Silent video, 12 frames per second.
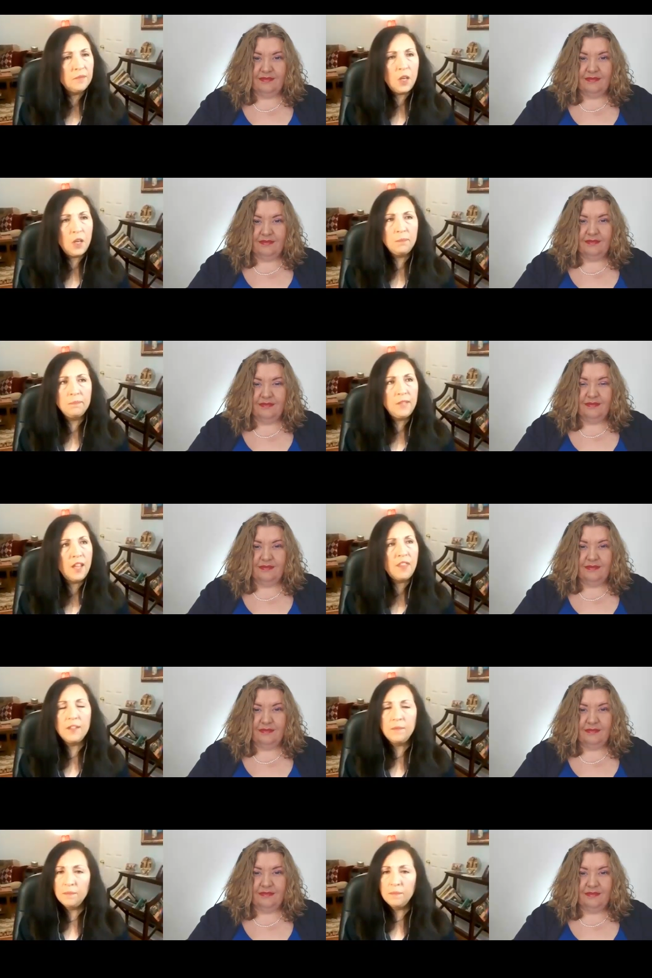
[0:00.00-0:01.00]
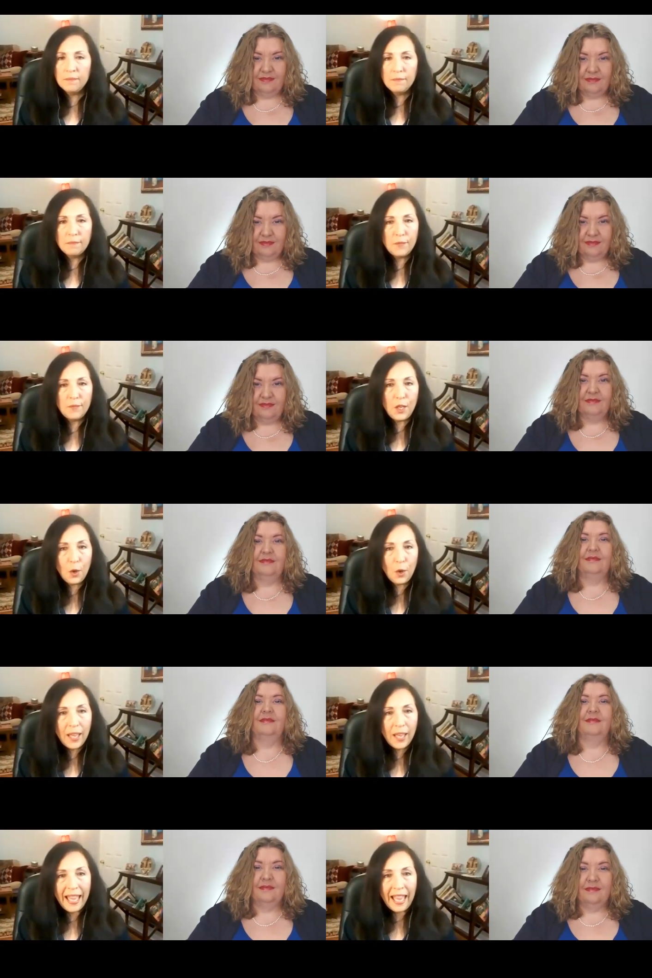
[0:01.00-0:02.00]
Speaker 1: nope, nothing, you
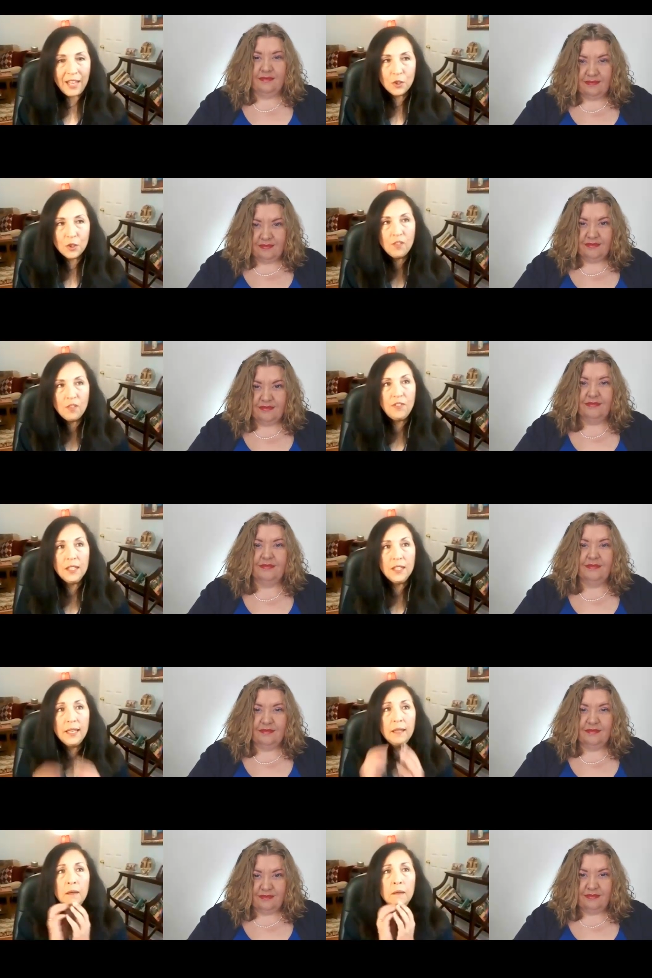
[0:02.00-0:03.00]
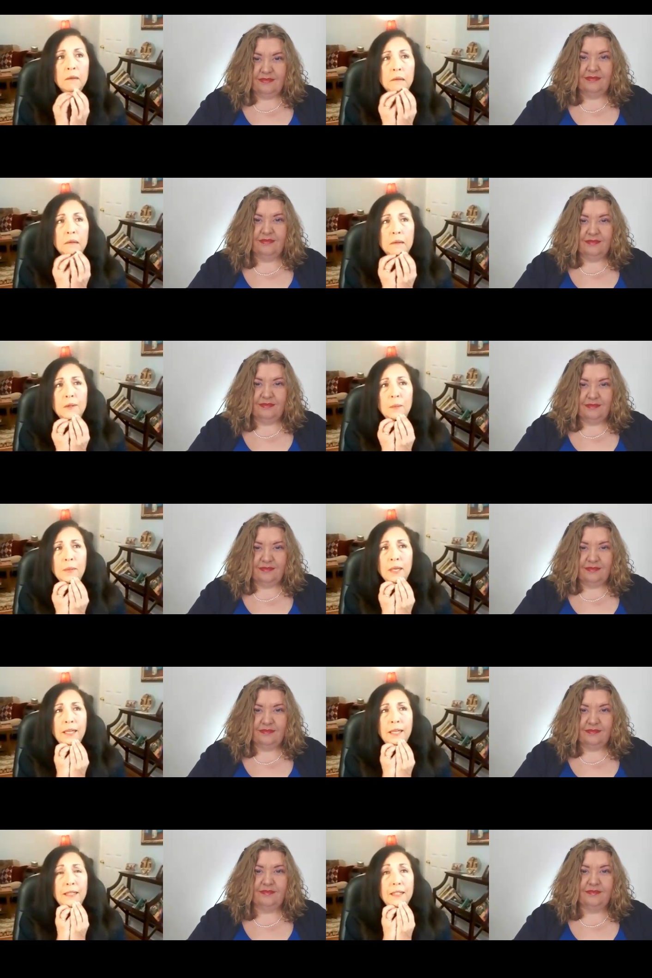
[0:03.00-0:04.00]
know, and you're going to feel like, oh
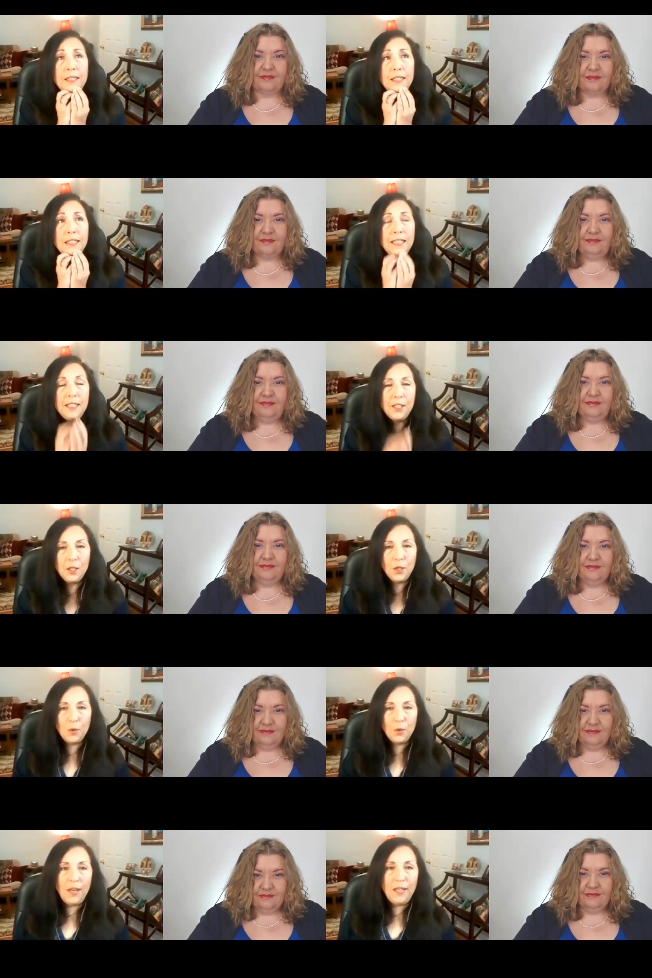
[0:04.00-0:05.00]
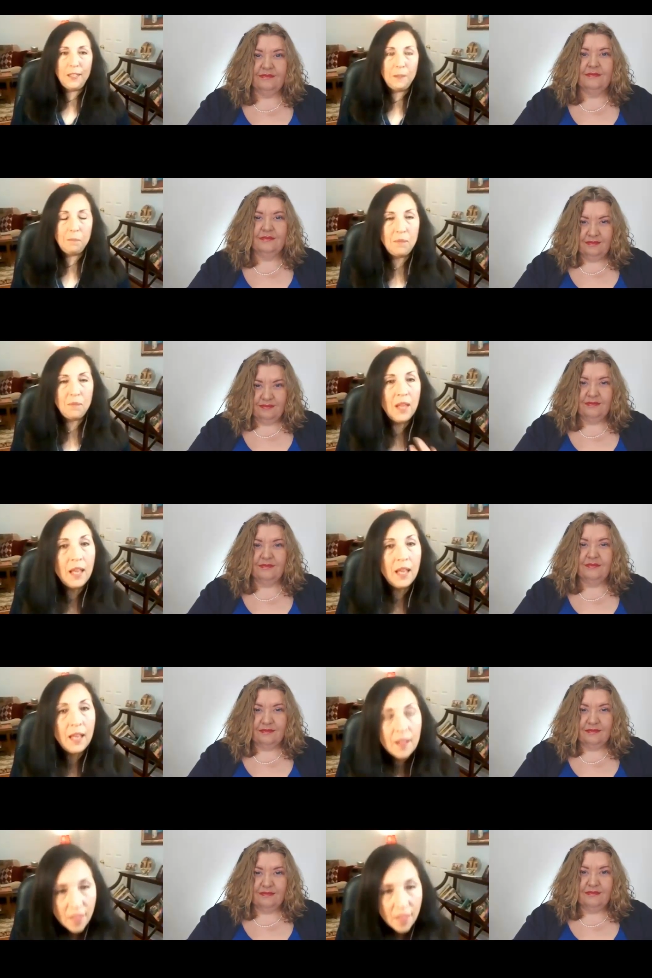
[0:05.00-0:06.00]
my God, you know, um,
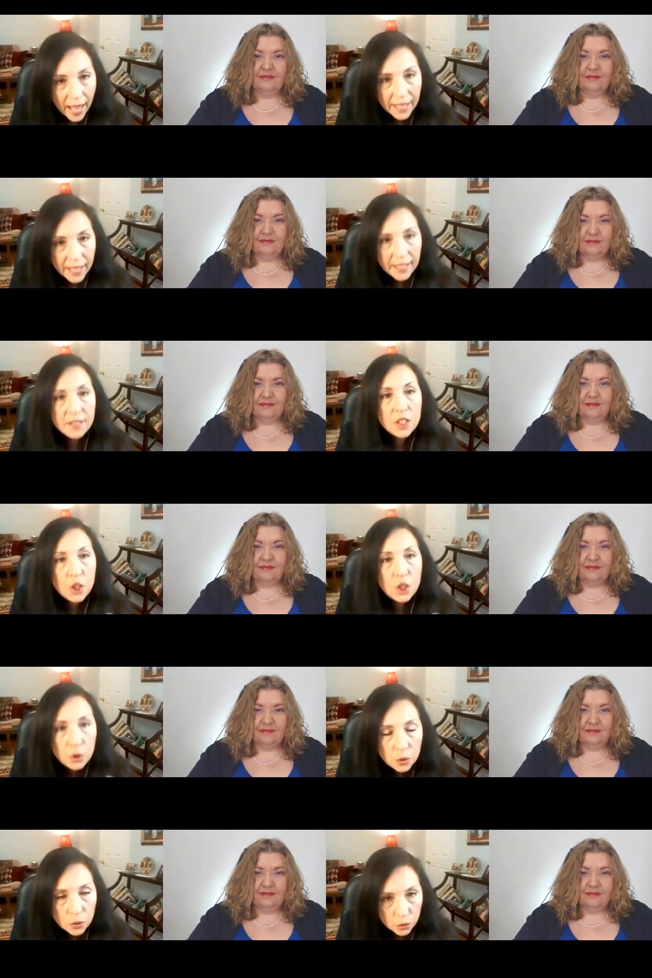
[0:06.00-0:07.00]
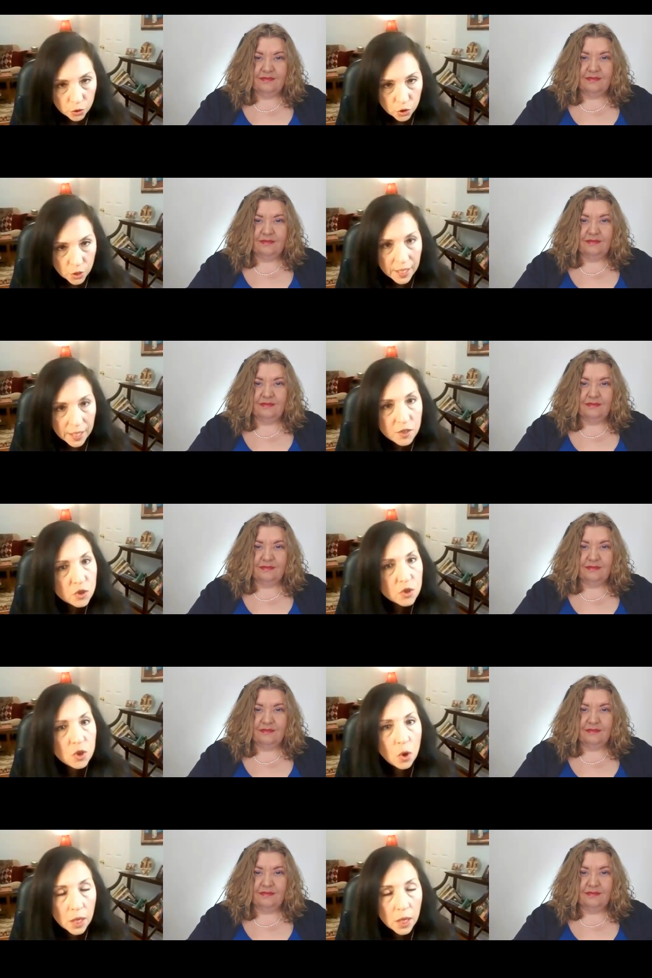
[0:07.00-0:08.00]
that is huge, and it's
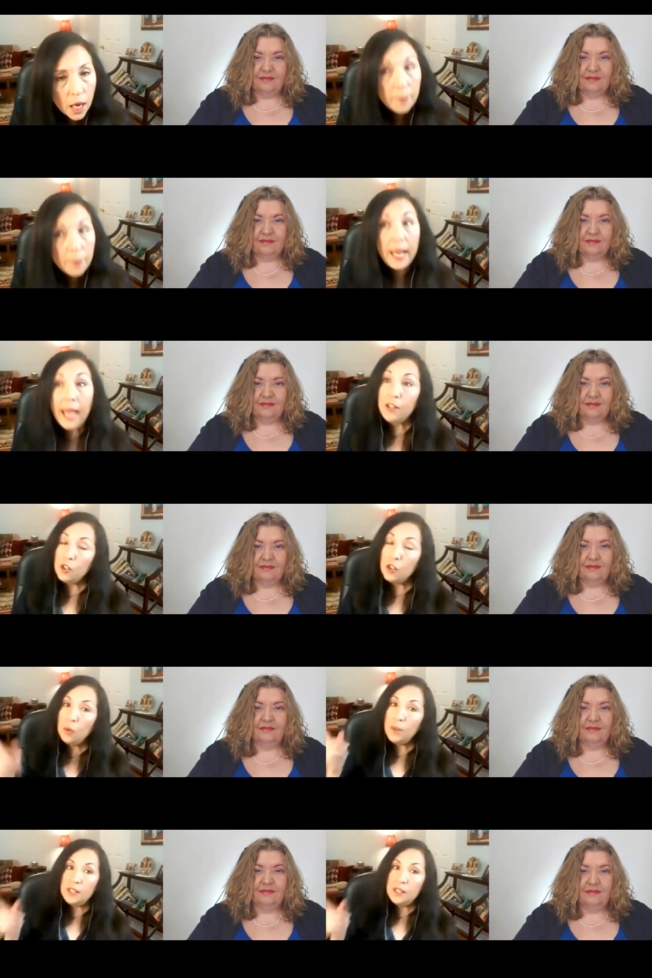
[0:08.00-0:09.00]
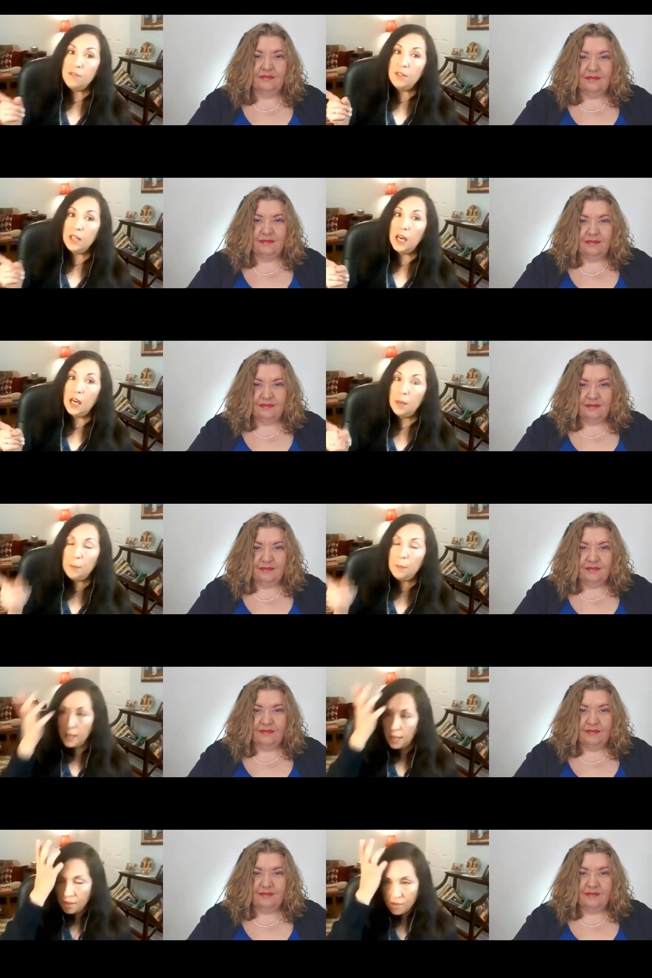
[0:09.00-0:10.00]
so common. And you know, it's even common,
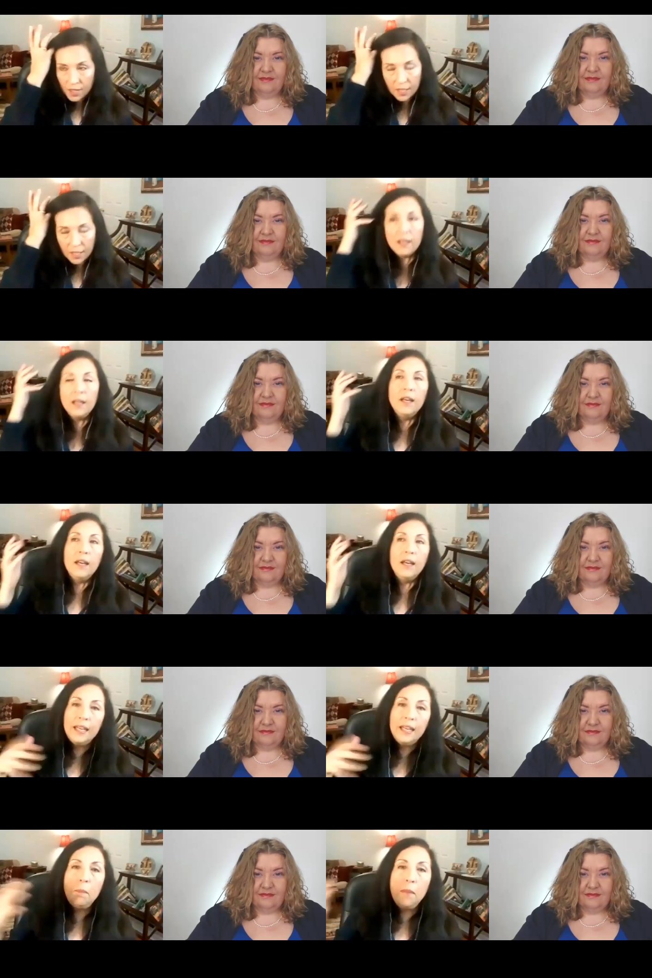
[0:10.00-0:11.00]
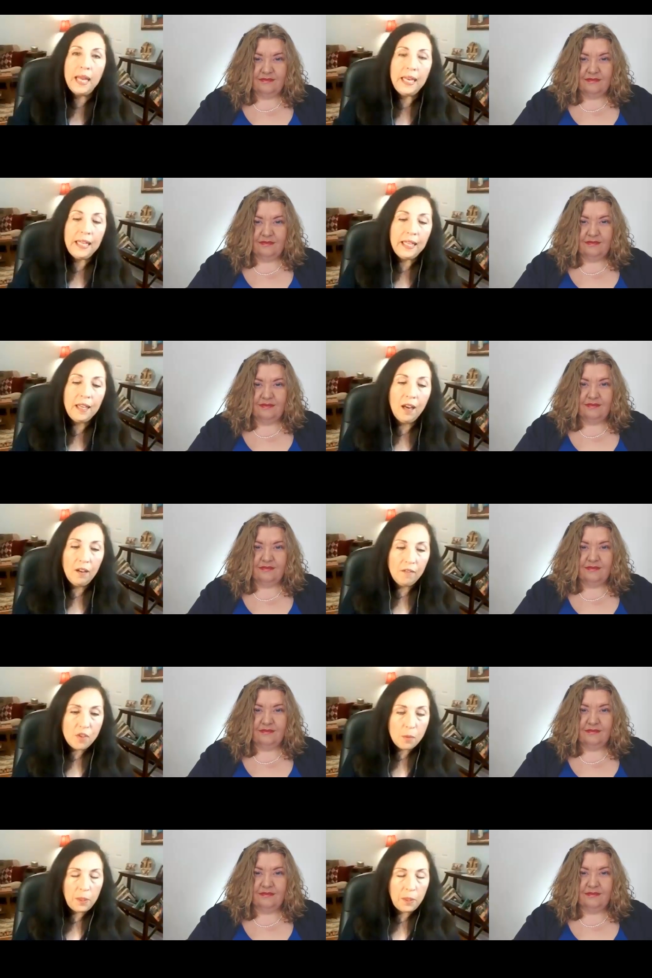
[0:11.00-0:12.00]
I think, in many of
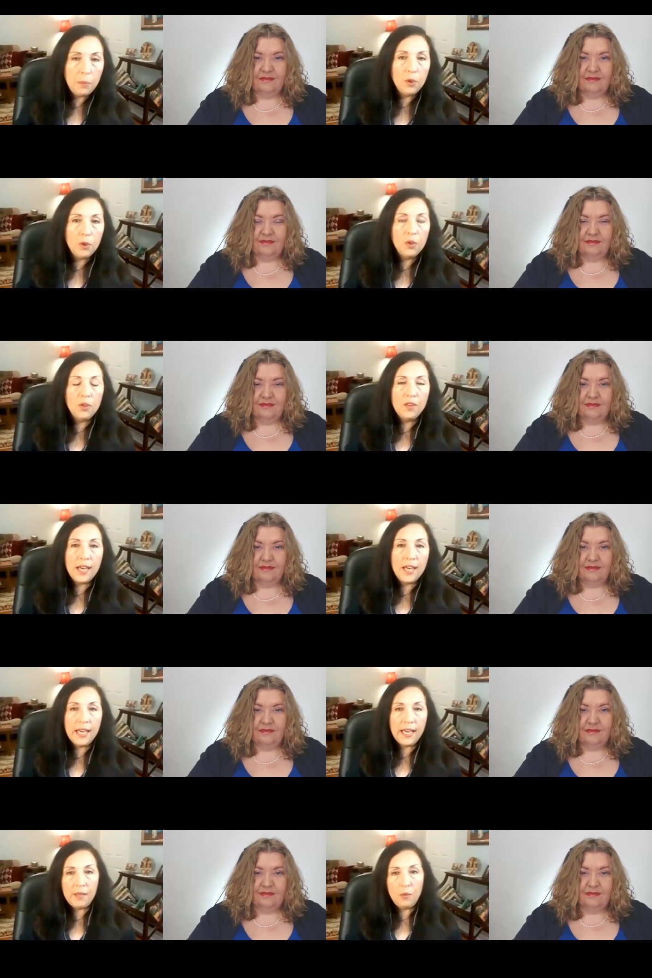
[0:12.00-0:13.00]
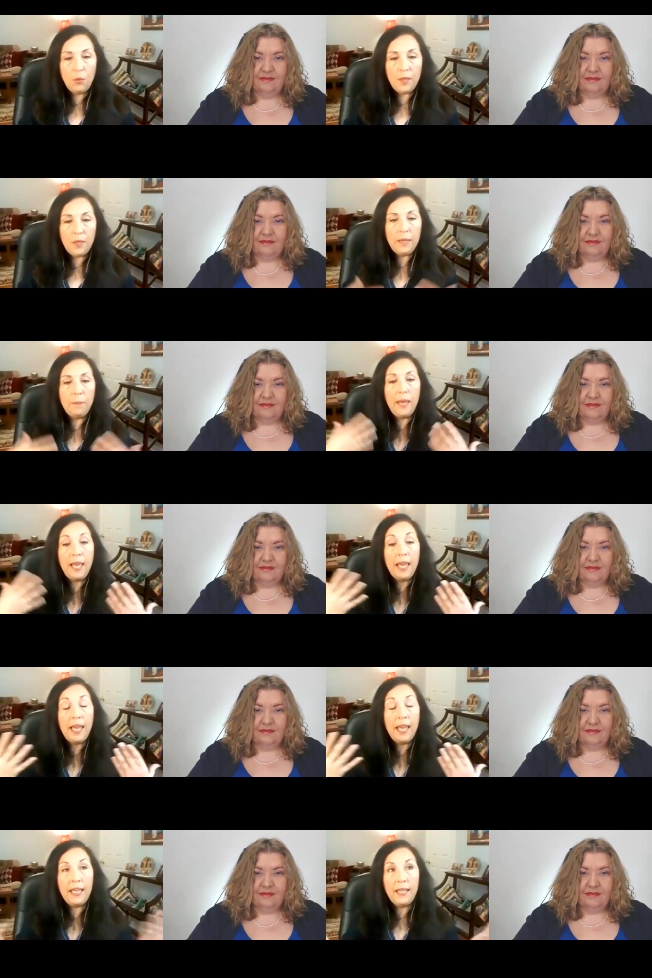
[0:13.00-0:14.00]
the people that we
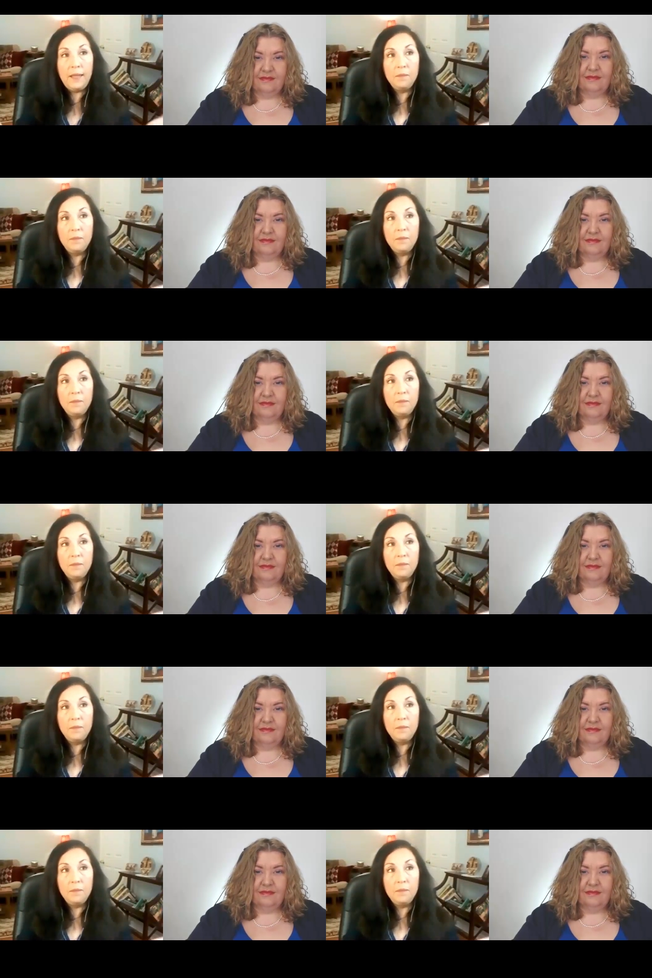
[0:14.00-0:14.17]
may